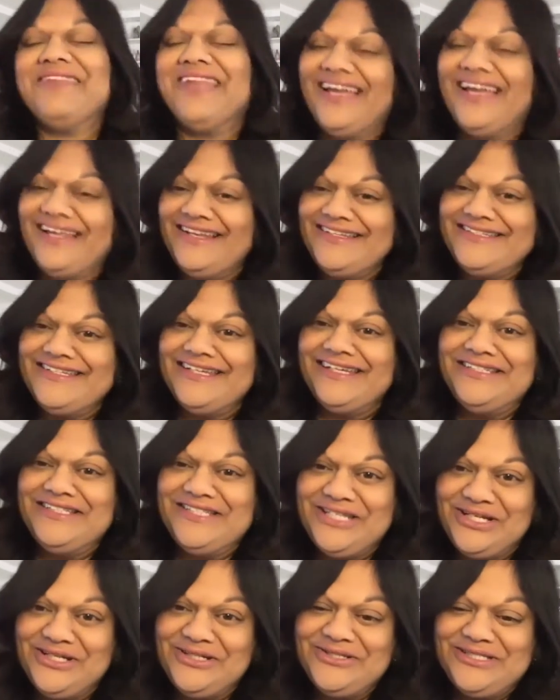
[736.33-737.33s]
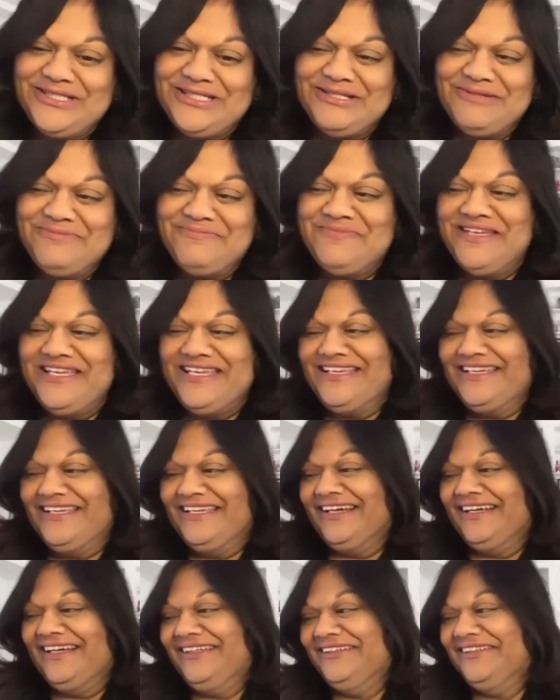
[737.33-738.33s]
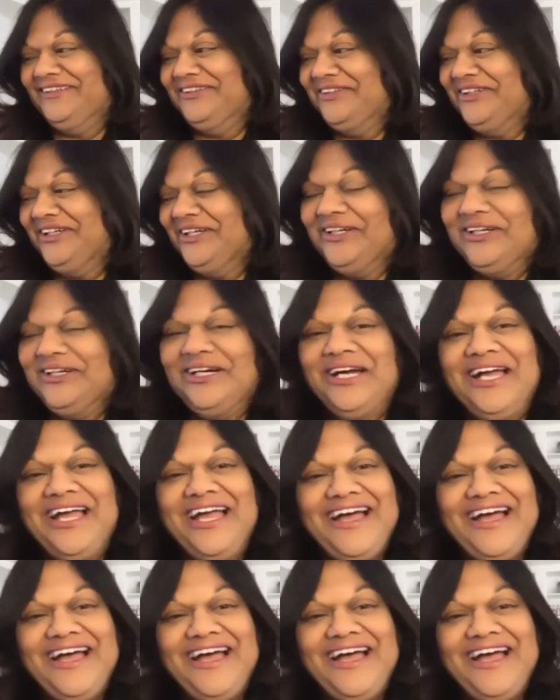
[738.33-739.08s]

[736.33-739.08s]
And I chose to be a lawyer.